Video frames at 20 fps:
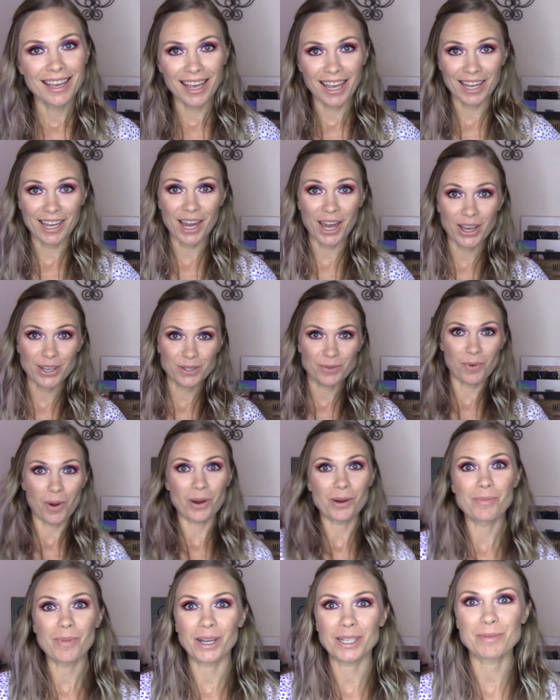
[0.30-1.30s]
Hey guys,
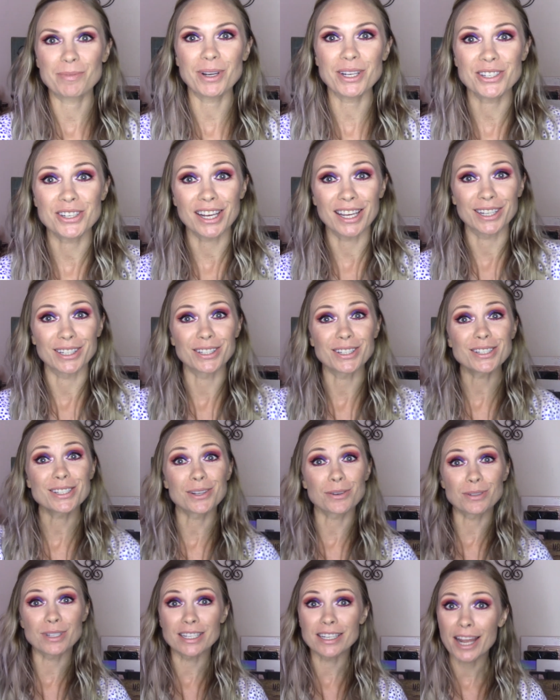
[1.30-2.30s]
welcome back to my channel.
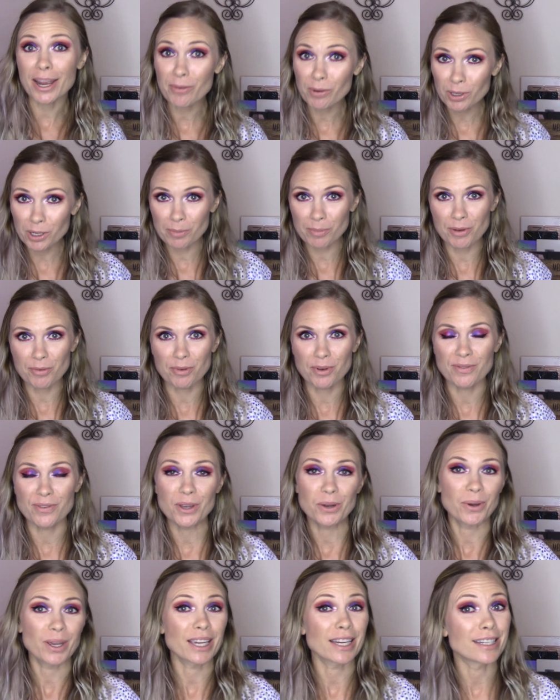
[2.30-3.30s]
So today we're going to be
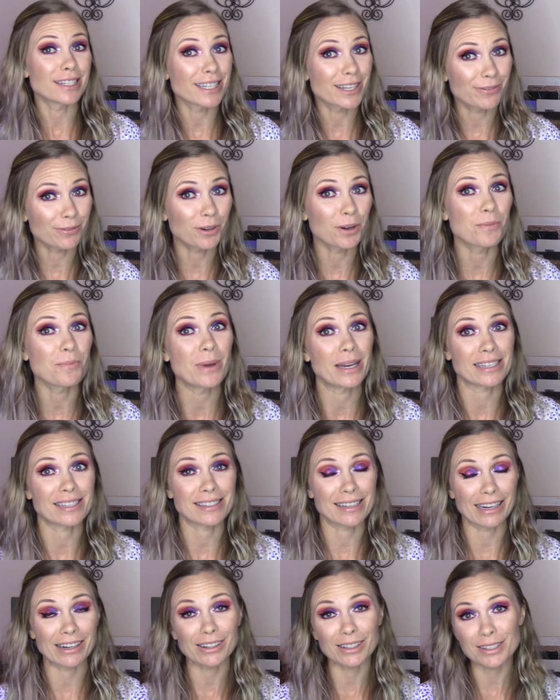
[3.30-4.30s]
reviewing different
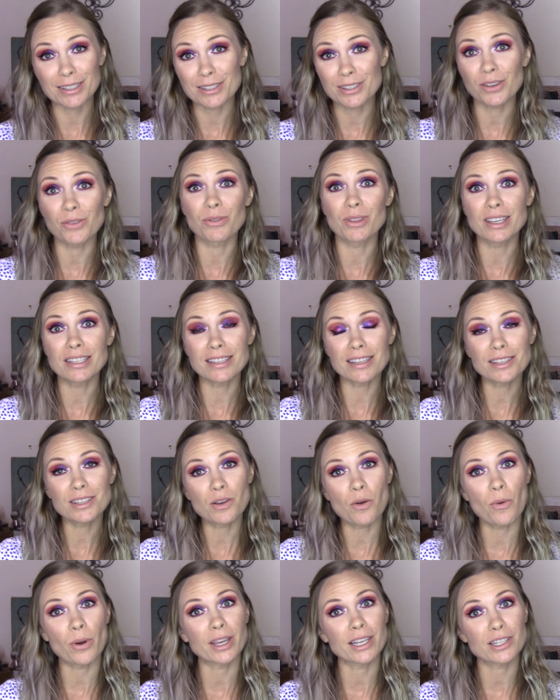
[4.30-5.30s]
mascaras. So this is
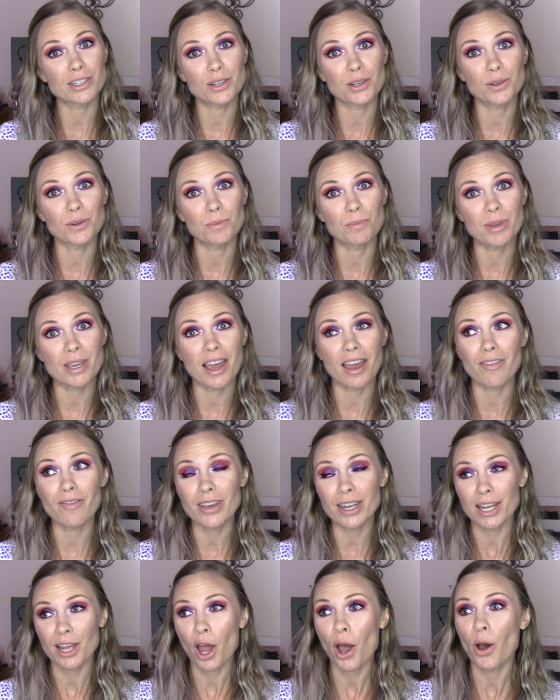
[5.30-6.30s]
going to be a
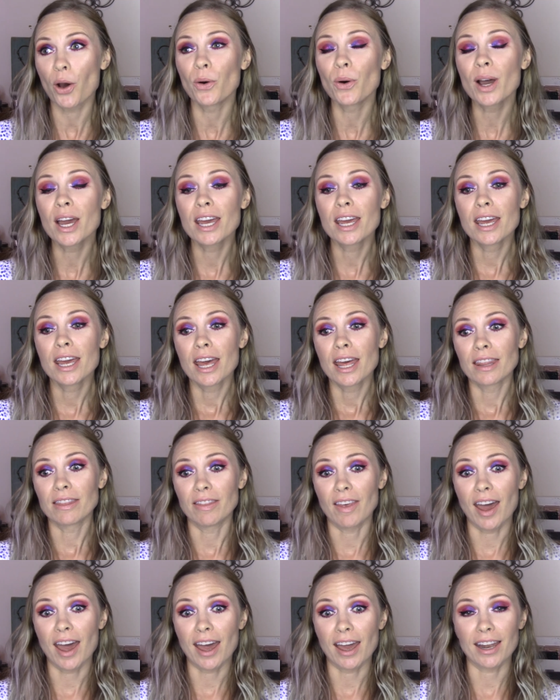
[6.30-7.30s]
video
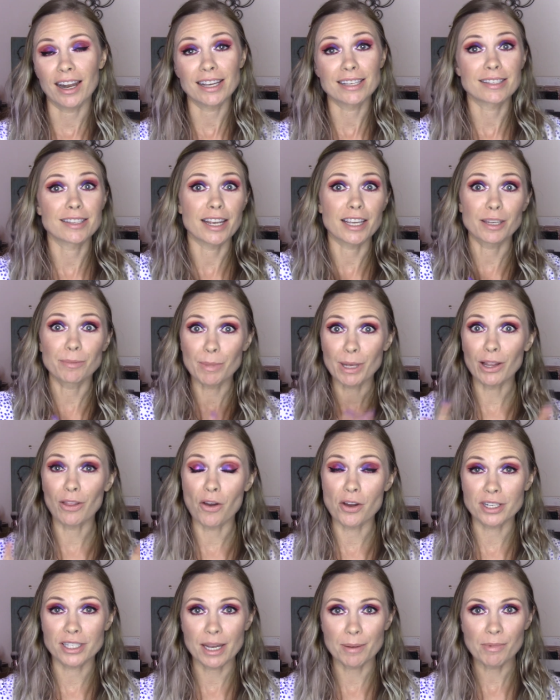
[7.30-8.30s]
that has taken me a
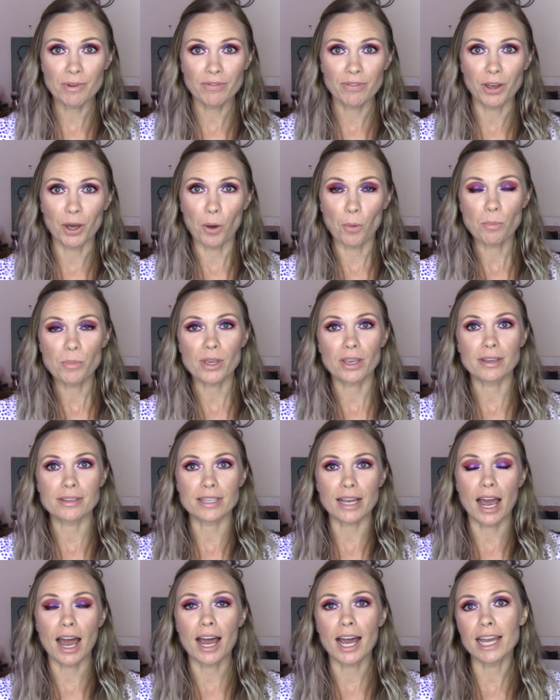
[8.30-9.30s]
long time to film
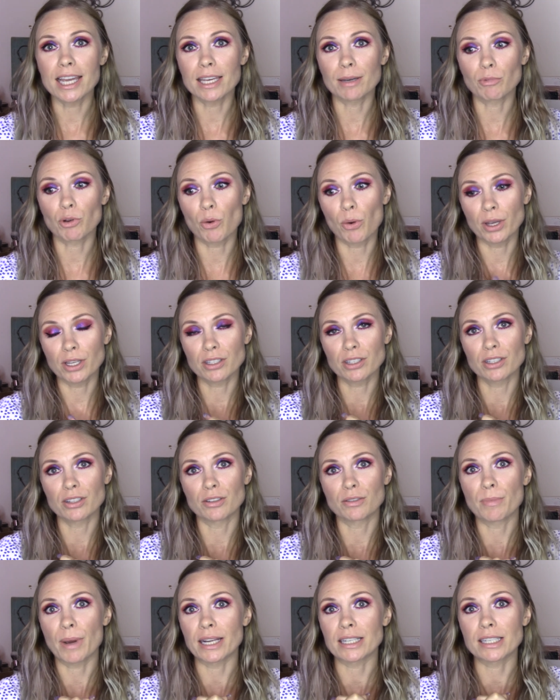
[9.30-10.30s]
because I am going to
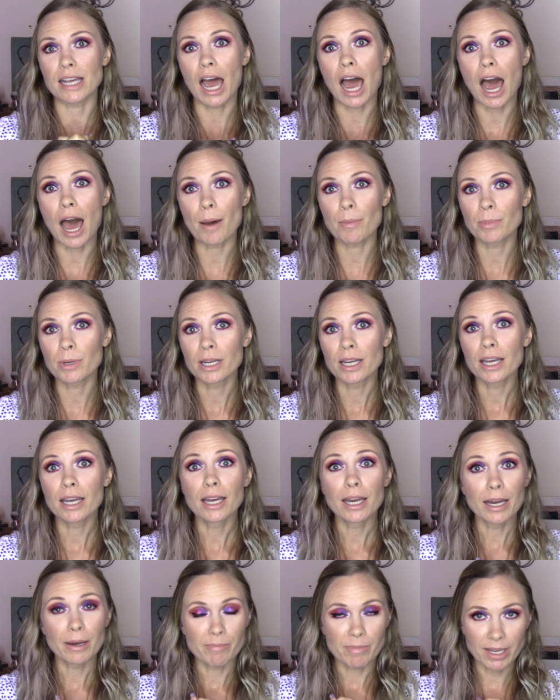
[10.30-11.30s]
do my top
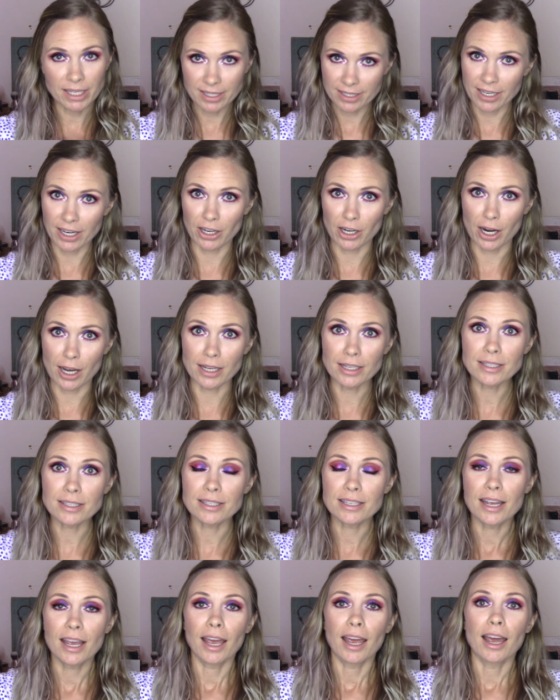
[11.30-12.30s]

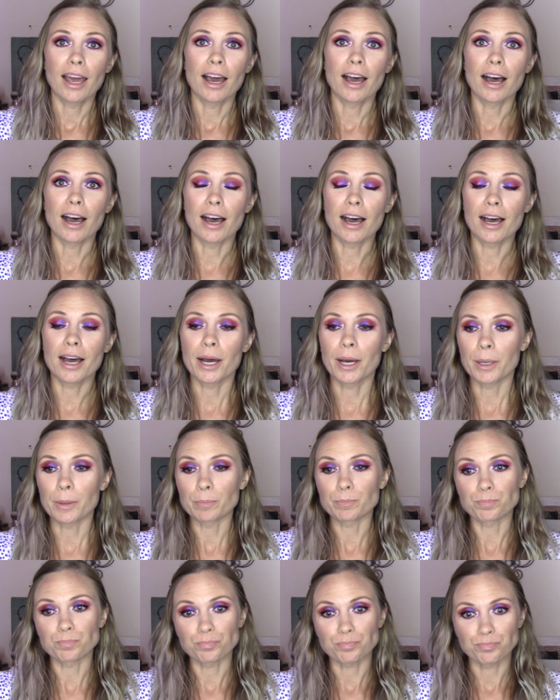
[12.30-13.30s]
mascaras.
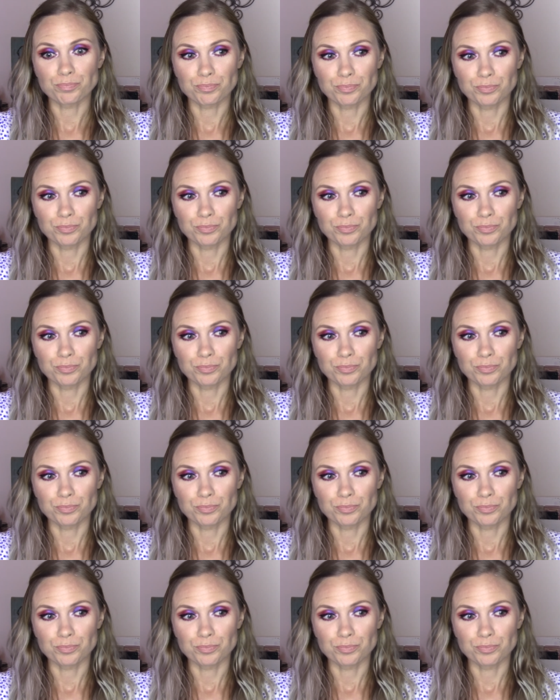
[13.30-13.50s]
I